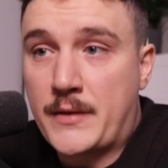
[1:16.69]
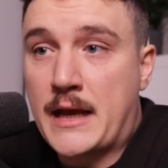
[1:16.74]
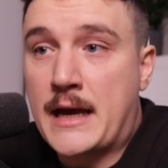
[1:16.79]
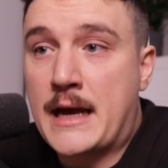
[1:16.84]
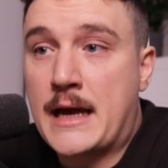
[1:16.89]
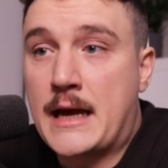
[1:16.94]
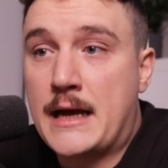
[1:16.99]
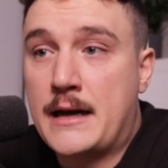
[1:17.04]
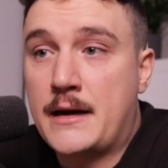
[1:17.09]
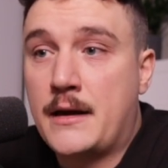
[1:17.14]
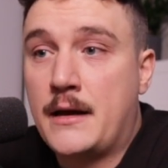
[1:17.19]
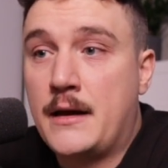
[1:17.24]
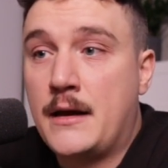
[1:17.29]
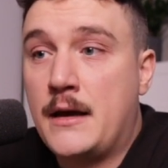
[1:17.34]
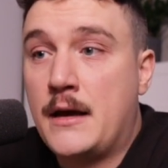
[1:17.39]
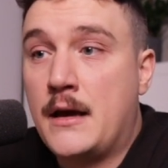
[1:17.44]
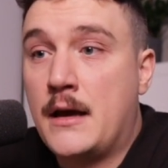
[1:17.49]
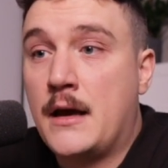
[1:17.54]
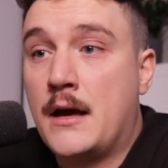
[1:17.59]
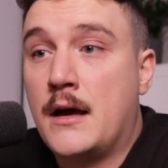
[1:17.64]
And
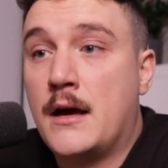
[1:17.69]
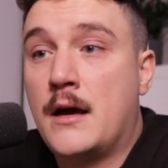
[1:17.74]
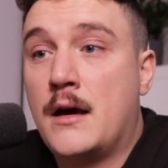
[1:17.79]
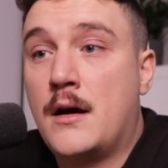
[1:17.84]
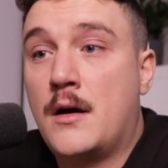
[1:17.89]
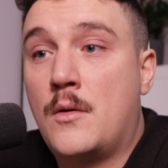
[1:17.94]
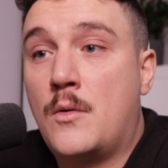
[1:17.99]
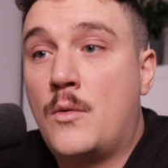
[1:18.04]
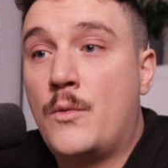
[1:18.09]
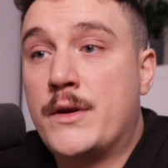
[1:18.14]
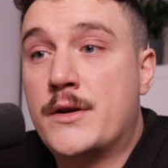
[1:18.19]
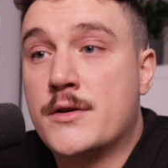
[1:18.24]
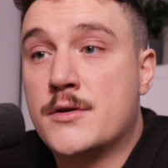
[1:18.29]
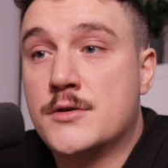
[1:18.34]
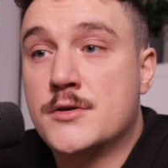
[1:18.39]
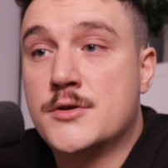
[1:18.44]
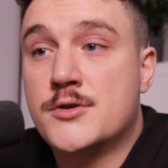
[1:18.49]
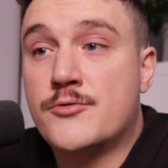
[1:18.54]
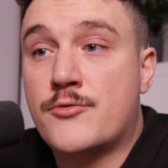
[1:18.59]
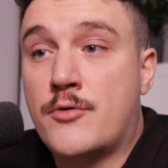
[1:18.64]
with a
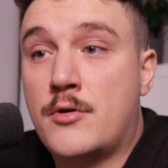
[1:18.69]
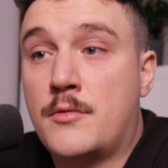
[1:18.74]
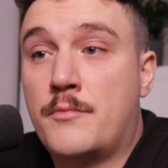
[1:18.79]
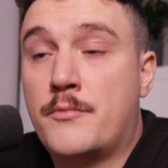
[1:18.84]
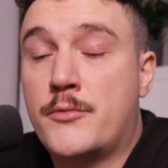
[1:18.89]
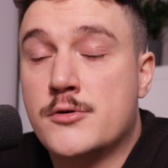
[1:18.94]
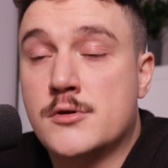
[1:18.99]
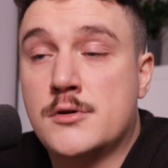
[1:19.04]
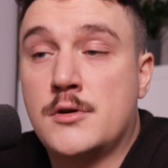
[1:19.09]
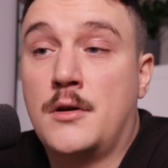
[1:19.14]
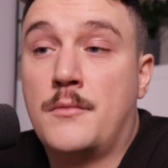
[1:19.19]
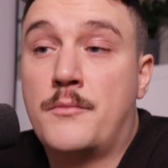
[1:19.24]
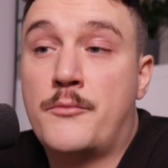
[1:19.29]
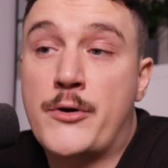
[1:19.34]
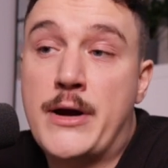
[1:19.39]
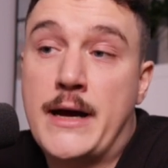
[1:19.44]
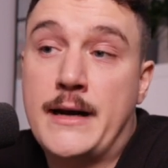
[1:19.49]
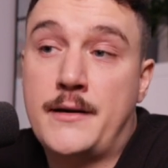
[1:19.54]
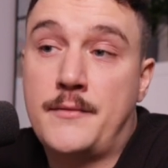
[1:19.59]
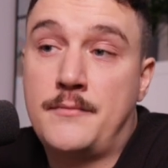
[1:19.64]
strong personal
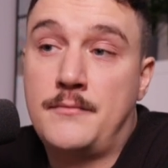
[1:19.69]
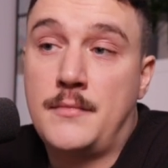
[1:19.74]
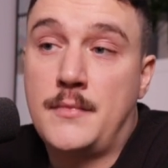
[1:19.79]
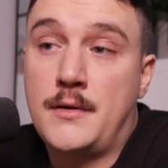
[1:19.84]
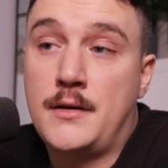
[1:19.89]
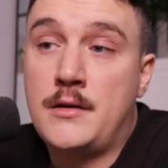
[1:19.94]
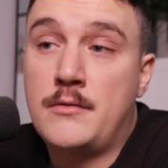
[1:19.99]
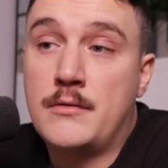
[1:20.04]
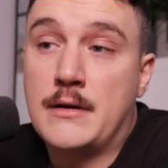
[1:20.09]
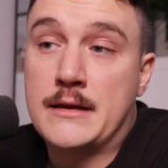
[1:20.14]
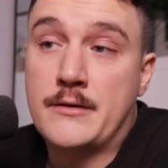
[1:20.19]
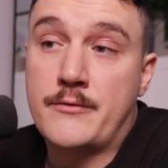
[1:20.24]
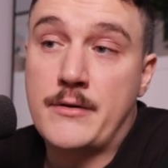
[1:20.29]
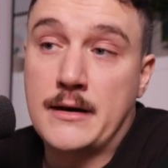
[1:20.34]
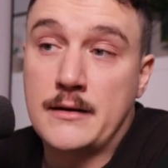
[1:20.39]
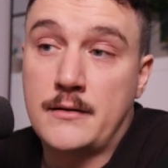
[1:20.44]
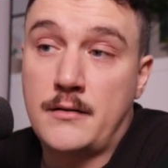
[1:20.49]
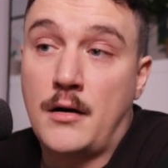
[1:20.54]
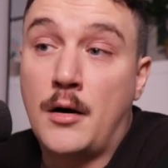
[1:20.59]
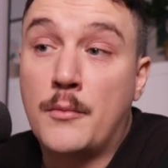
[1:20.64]
brand, you
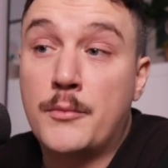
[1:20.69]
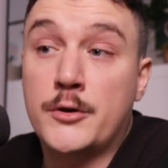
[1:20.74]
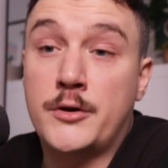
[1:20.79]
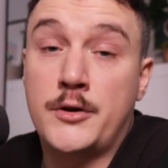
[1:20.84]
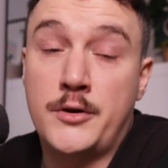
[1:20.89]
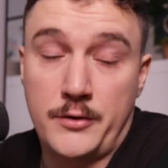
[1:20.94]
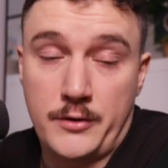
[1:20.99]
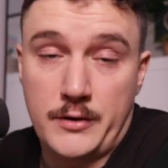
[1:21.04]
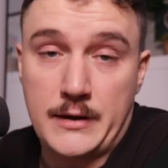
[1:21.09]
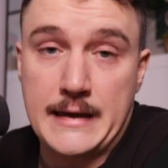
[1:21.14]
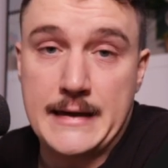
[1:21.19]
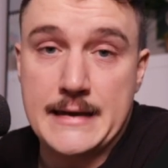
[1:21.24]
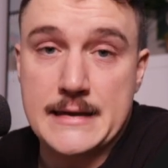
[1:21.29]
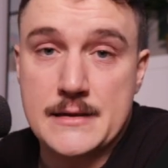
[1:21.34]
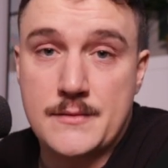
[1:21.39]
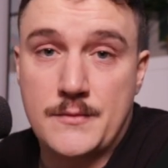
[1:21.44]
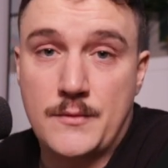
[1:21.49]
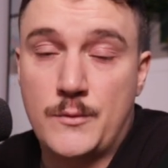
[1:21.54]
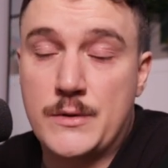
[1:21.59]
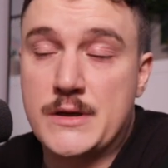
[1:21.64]
attract
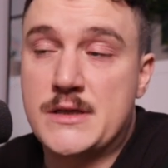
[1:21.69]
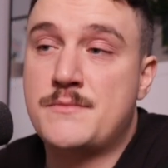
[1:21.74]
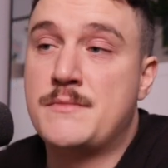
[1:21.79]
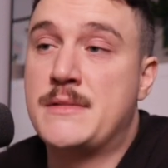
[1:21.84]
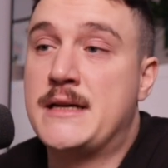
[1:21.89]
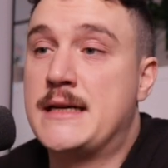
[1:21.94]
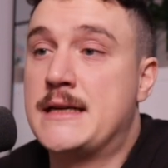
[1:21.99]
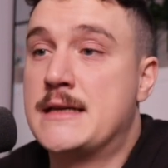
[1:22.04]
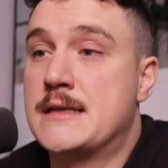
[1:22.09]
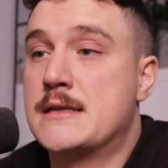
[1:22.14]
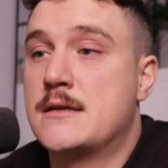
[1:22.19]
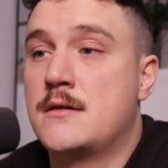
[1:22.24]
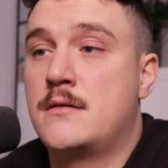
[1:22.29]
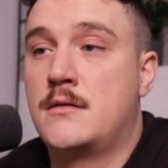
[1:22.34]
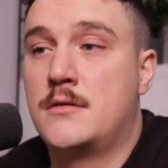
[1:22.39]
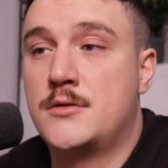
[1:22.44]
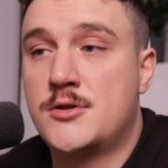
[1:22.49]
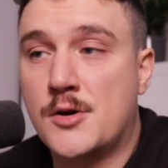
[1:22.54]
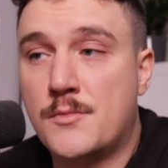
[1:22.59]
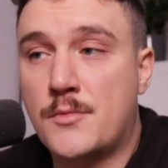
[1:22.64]
opportunities, which means
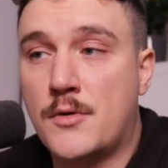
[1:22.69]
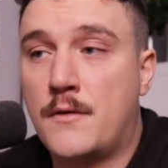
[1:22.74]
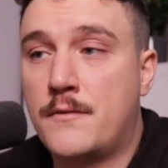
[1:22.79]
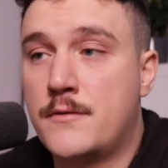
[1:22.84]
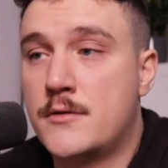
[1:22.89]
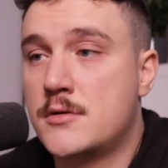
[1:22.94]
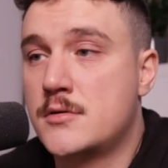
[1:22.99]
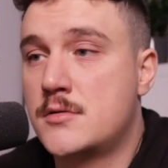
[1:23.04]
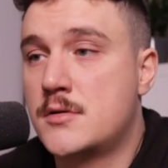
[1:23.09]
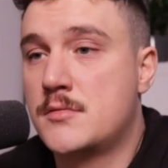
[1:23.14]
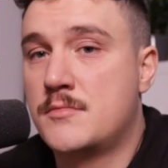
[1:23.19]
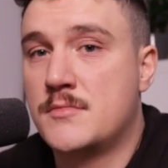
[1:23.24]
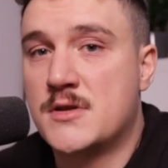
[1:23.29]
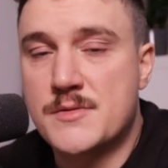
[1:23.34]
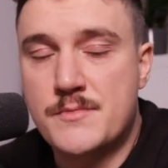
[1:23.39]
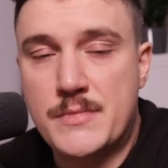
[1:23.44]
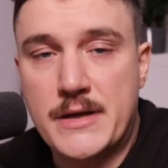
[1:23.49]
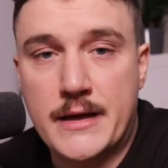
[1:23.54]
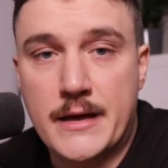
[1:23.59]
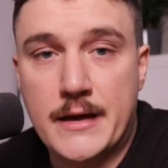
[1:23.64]
job offers,
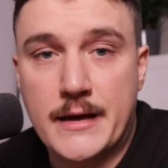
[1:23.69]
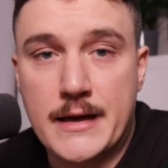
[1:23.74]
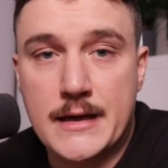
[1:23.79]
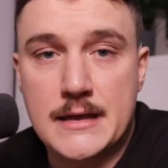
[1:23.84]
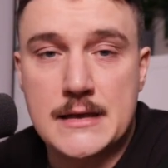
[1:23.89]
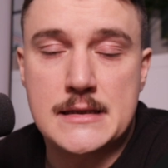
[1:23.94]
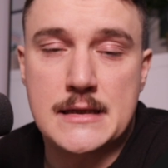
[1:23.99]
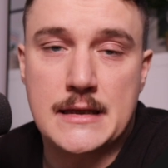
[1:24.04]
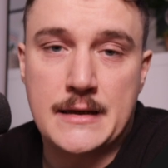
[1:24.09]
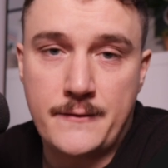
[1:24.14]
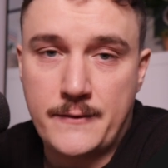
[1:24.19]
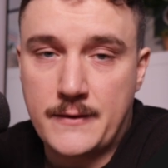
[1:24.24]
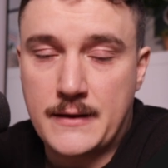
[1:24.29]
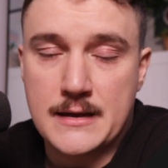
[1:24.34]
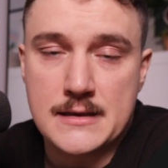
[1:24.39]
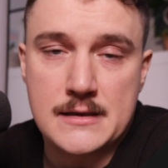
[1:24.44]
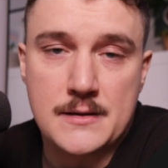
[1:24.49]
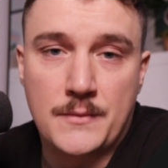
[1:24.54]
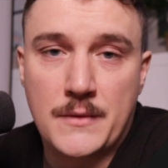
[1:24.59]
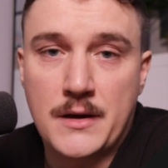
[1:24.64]
speaking gigs, if
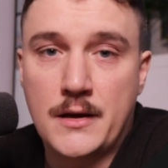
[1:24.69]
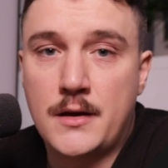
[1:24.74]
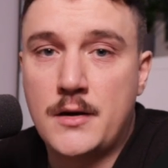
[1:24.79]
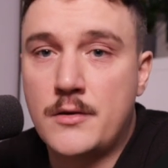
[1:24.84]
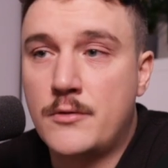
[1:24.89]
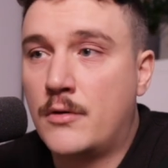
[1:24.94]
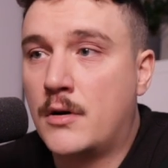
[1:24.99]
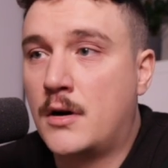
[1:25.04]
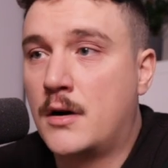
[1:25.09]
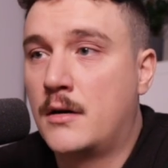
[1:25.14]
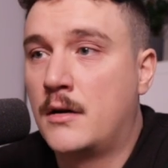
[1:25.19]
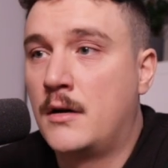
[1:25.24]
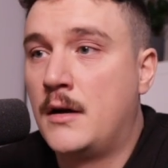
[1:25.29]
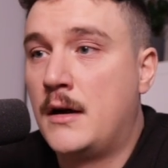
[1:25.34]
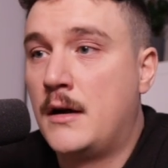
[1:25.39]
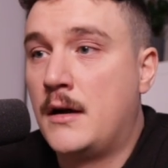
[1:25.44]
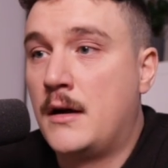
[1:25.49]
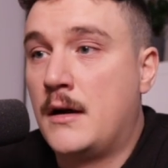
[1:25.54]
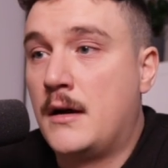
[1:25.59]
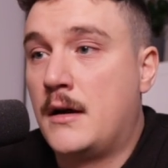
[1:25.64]
that's something you are
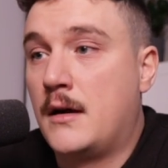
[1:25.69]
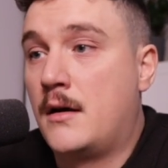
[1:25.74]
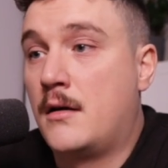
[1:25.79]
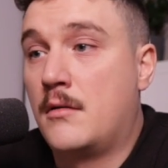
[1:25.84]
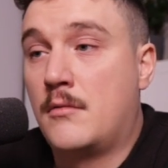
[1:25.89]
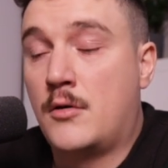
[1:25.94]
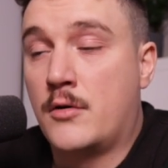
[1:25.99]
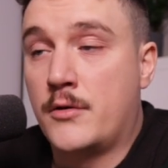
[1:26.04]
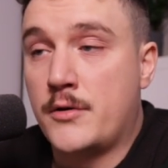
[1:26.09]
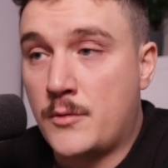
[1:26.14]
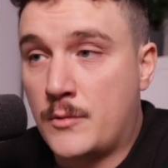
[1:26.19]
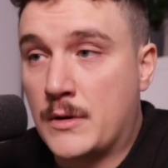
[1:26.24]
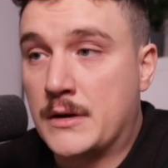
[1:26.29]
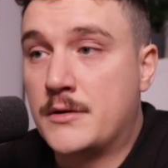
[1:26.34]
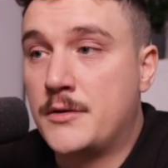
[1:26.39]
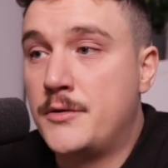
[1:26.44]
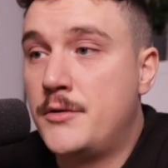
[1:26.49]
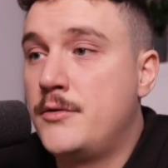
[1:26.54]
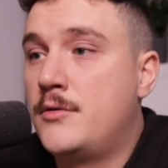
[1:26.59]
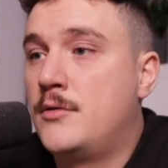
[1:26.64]
or you want
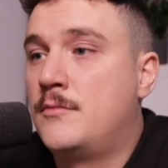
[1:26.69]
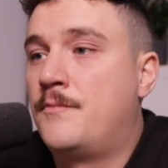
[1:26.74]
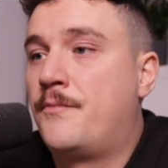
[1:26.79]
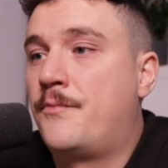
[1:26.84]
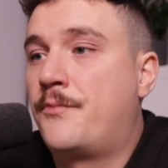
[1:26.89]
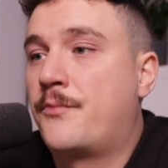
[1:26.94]
to do.